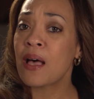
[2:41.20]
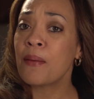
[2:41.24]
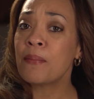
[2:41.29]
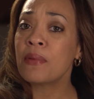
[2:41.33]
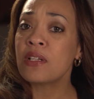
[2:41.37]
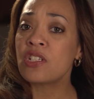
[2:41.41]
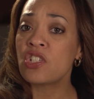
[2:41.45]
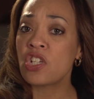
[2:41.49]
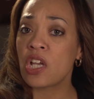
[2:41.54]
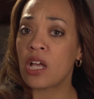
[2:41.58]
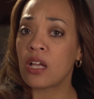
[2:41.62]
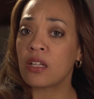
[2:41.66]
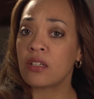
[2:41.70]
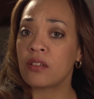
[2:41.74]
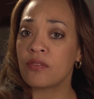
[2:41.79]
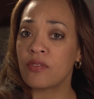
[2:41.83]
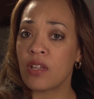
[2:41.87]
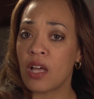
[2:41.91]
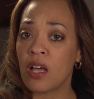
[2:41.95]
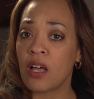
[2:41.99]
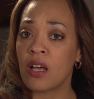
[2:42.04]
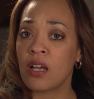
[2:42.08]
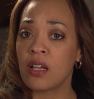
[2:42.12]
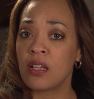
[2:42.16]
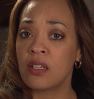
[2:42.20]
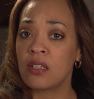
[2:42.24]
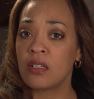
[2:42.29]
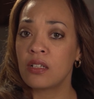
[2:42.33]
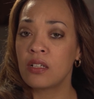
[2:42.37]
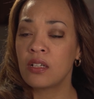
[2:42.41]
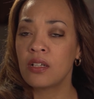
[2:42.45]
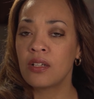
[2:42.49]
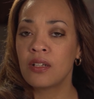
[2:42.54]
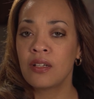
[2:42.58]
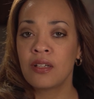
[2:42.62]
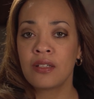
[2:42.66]
I'm a child of God
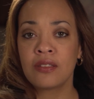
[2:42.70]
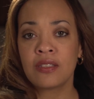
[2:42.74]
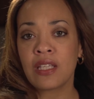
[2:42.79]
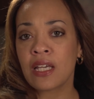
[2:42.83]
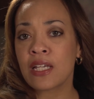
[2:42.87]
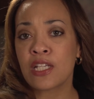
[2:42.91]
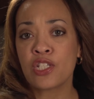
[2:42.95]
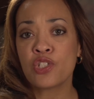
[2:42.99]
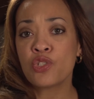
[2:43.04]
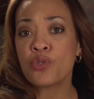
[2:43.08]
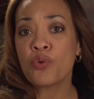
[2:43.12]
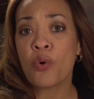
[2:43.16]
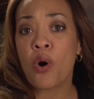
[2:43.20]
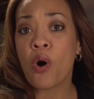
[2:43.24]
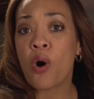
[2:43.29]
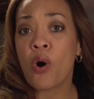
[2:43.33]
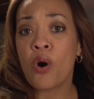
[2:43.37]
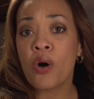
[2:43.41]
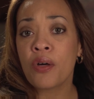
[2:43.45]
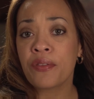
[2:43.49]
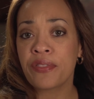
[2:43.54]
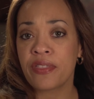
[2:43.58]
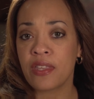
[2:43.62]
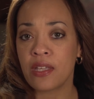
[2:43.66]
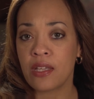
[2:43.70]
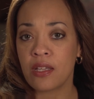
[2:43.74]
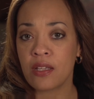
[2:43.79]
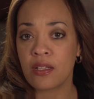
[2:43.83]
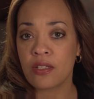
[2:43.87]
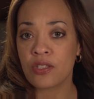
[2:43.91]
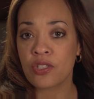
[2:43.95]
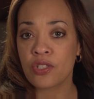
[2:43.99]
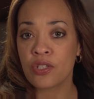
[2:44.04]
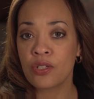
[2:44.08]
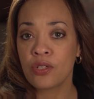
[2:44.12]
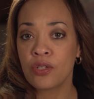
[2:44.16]
that can do all
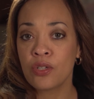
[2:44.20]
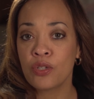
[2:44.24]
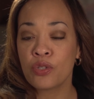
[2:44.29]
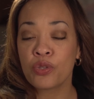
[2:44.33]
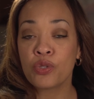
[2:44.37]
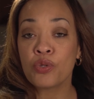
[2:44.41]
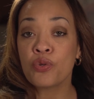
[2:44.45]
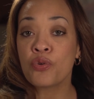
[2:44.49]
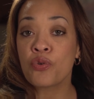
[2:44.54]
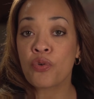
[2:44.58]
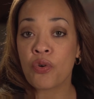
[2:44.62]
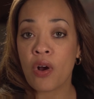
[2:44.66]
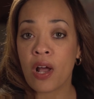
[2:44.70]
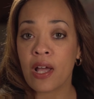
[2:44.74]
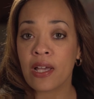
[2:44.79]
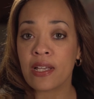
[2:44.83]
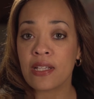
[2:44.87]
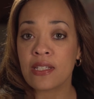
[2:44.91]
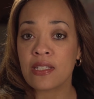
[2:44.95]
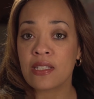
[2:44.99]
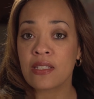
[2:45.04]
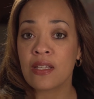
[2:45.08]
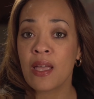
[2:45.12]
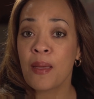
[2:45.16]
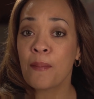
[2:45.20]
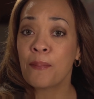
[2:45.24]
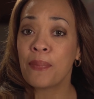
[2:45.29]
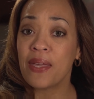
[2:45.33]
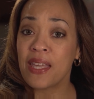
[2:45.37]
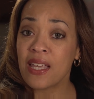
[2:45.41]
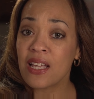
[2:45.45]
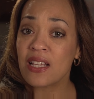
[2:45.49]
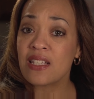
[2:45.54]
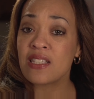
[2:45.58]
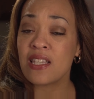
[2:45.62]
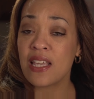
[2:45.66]
things through Christ
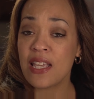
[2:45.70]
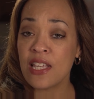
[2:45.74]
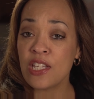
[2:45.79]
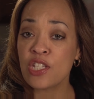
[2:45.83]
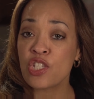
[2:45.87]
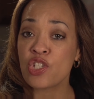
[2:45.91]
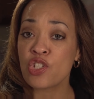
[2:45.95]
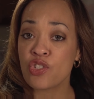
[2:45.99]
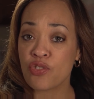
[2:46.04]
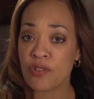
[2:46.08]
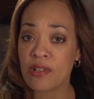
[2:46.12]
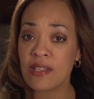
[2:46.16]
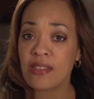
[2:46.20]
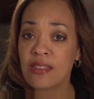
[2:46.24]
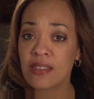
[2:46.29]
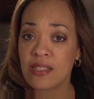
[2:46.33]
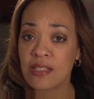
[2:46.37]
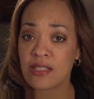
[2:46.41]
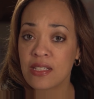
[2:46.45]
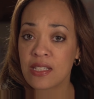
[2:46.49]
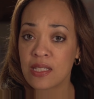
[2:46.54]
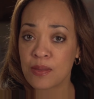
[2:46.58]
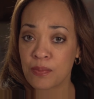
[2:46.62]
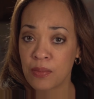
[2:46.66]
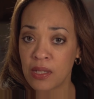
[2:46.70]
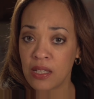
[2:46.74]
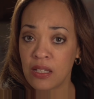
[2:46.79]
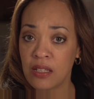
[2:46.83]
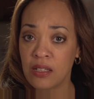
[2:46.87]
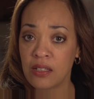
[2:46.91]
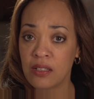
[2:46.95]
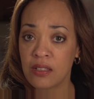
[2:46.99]
because He strengthens me.